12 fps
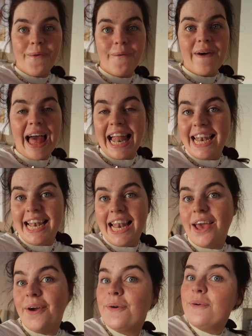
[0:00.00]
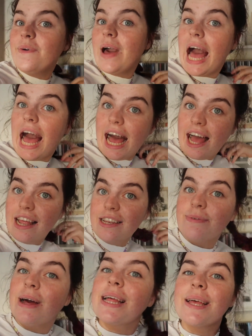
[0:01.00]
hello
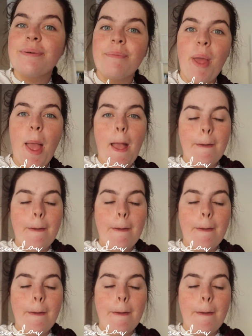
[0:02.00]
and welcome